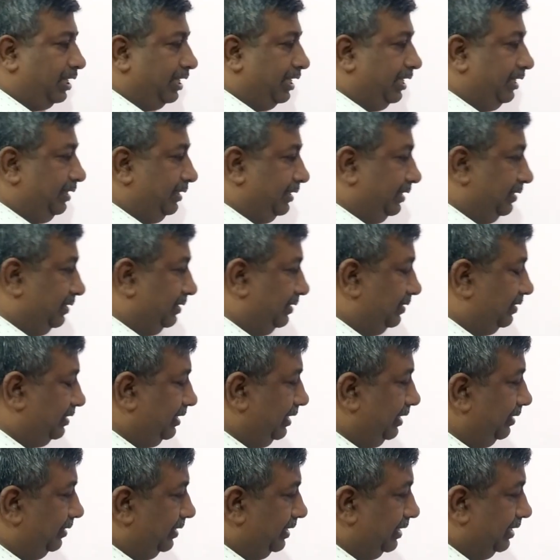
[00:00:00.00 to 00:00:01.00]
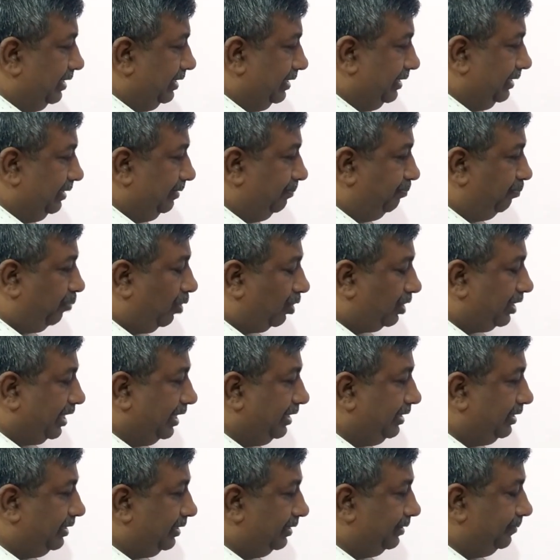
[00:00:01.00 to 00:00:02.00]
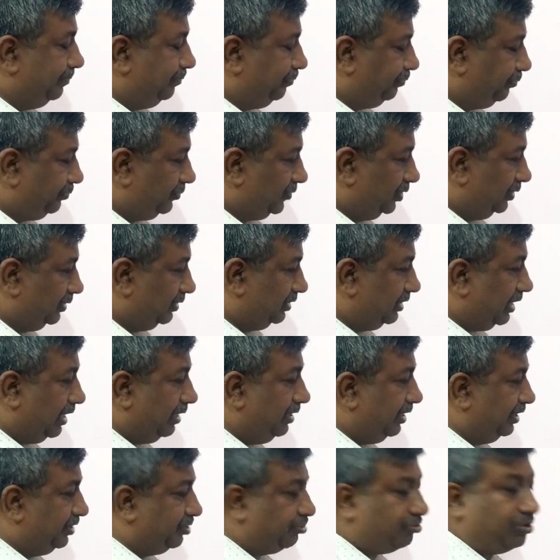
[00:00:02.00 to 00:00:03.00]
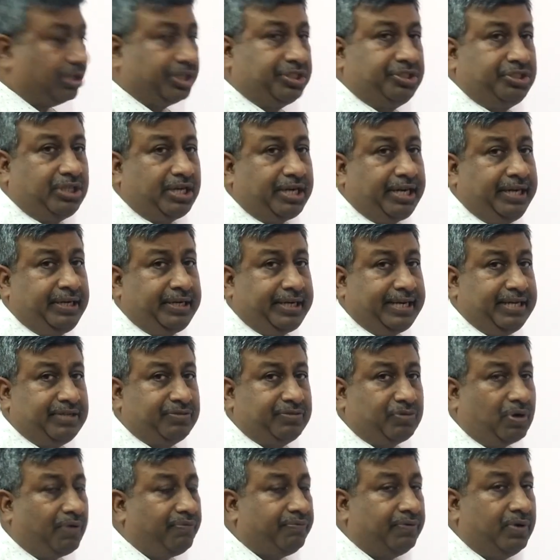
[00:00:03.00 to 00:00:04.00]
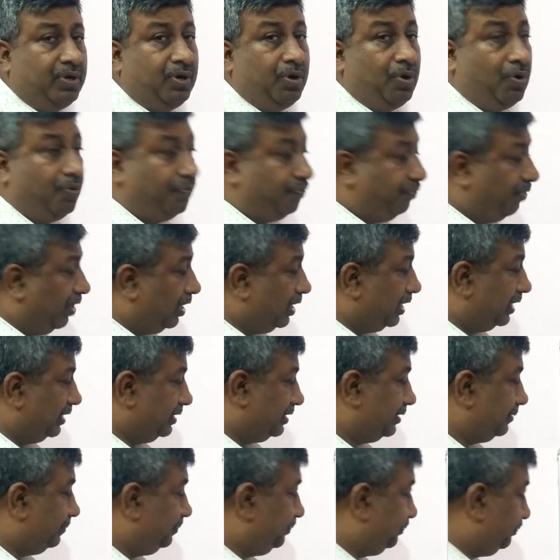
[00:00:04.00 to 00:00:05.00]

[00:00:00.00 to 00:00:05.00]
and this is the important cell structure in case of fungus.